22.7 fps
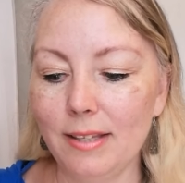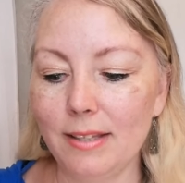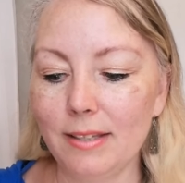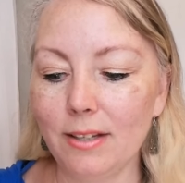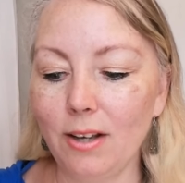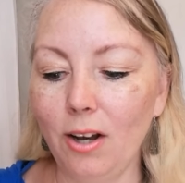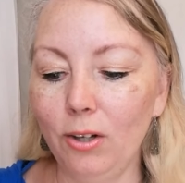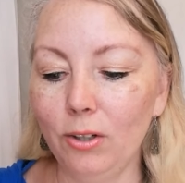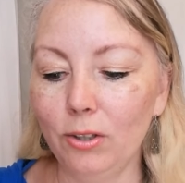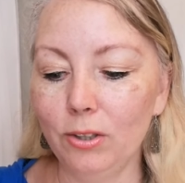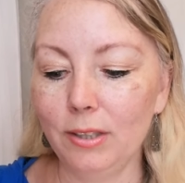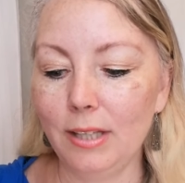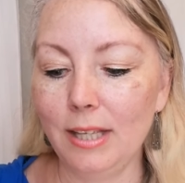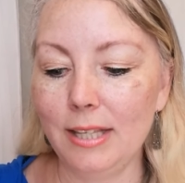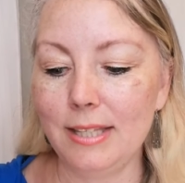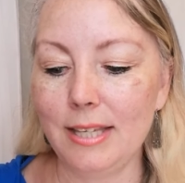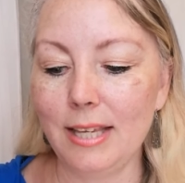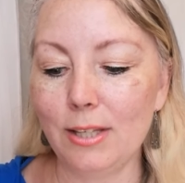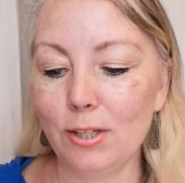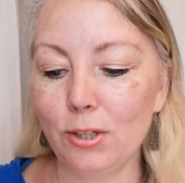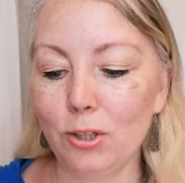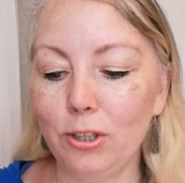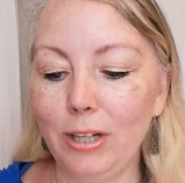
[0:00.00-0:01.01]
It's called, it
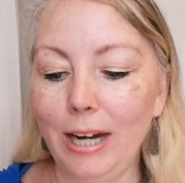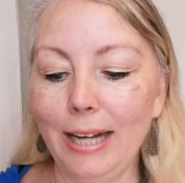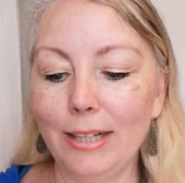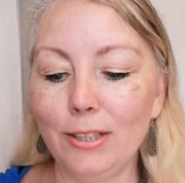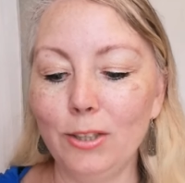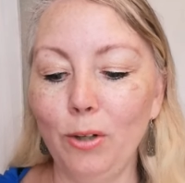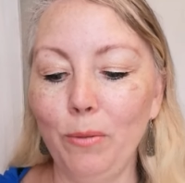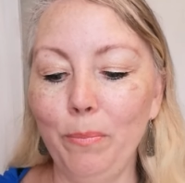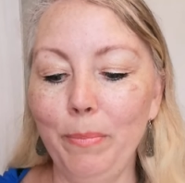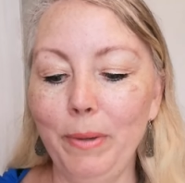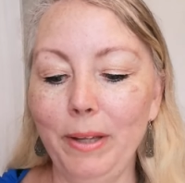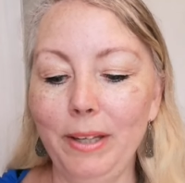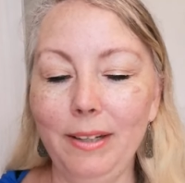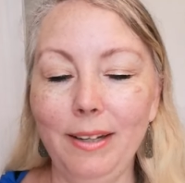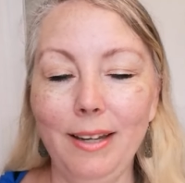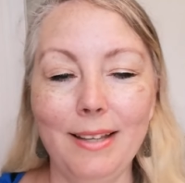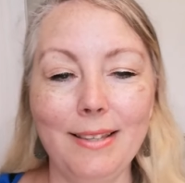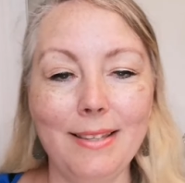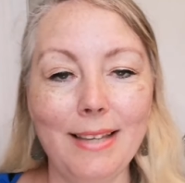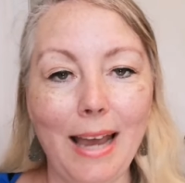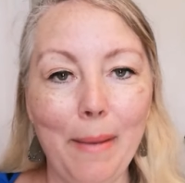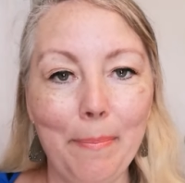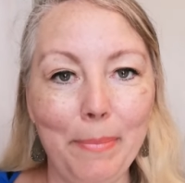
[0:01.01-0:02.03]
says cracked open.
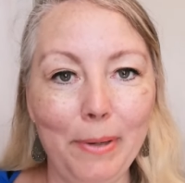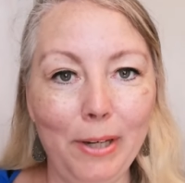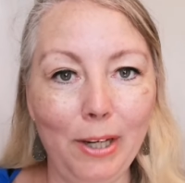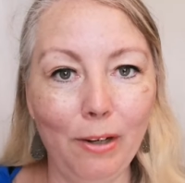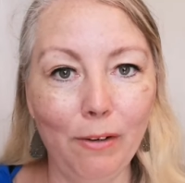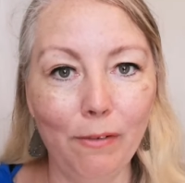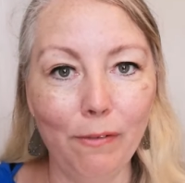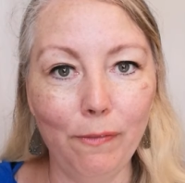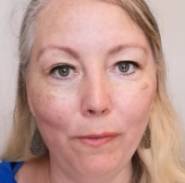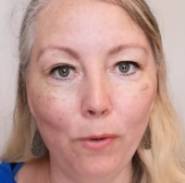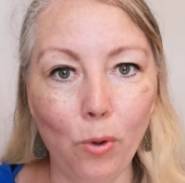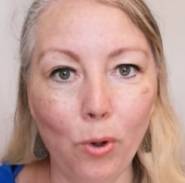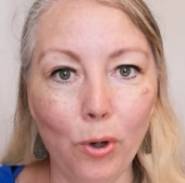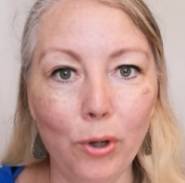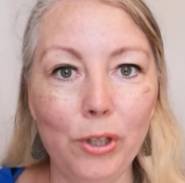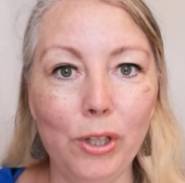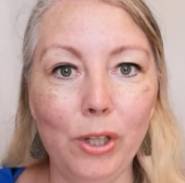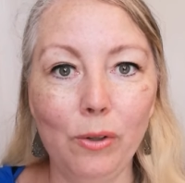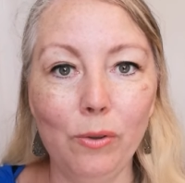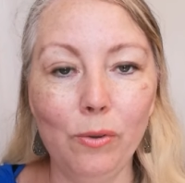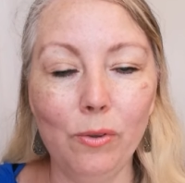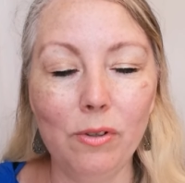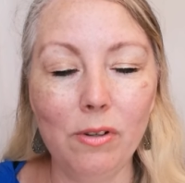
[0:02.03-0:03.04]
It's happening for
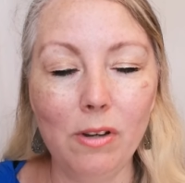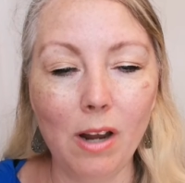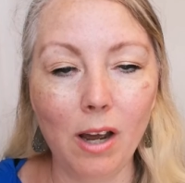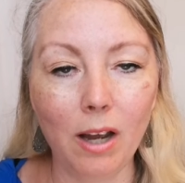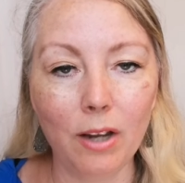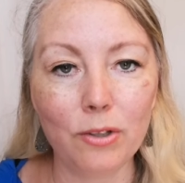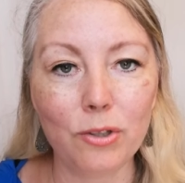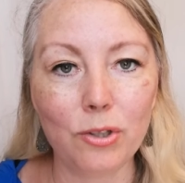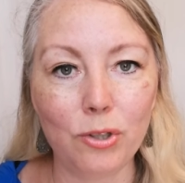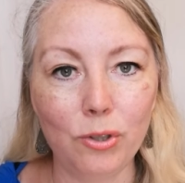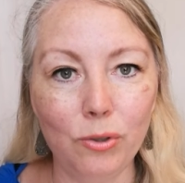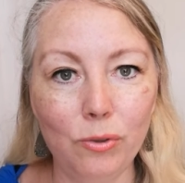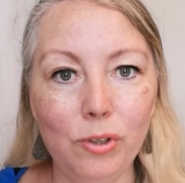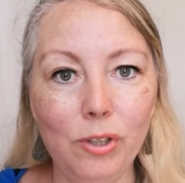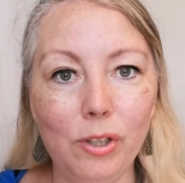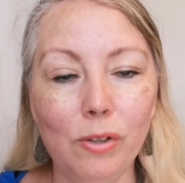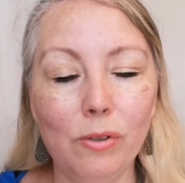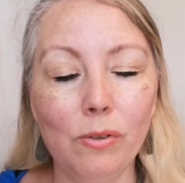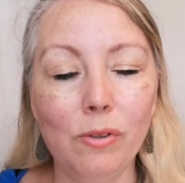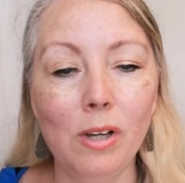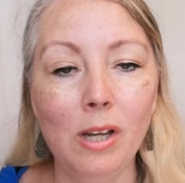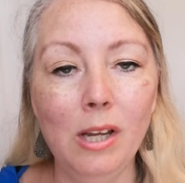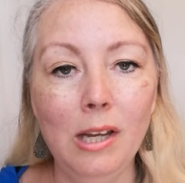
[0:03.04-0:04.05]
you, not to
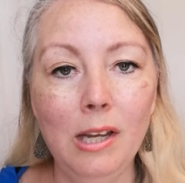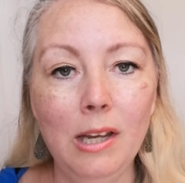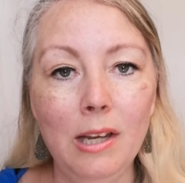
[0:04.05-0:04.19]
you.